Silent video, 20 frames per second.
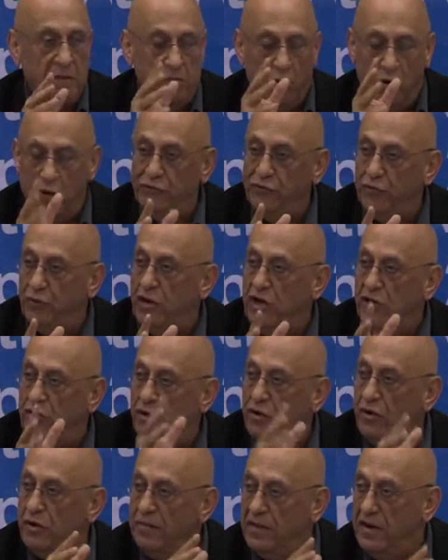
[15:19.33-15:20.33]
More so in
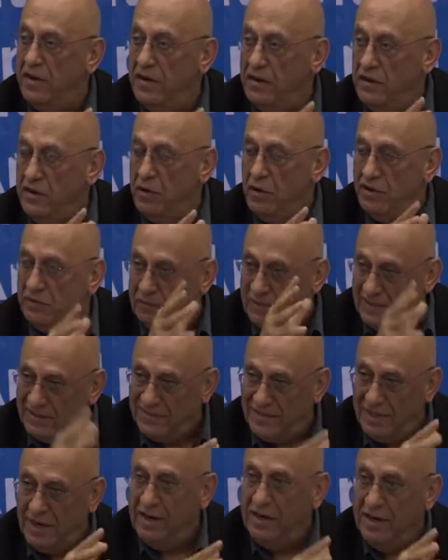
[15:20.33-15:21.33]
Europe than in the US, but
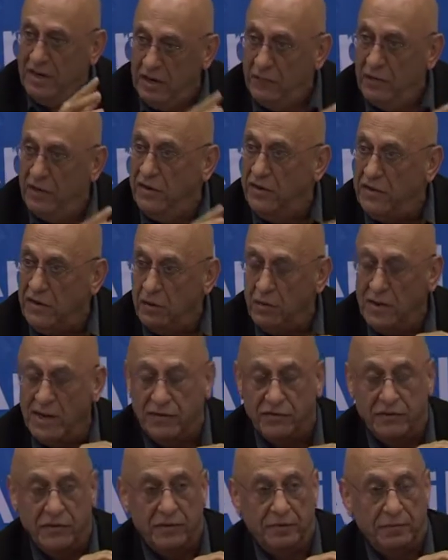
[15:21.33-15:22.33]
still, even in the
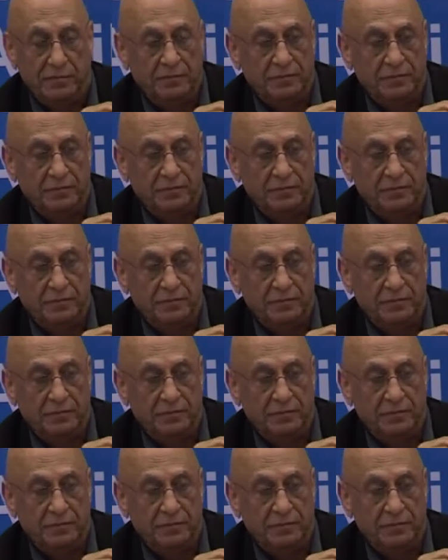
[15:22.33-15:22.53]
US.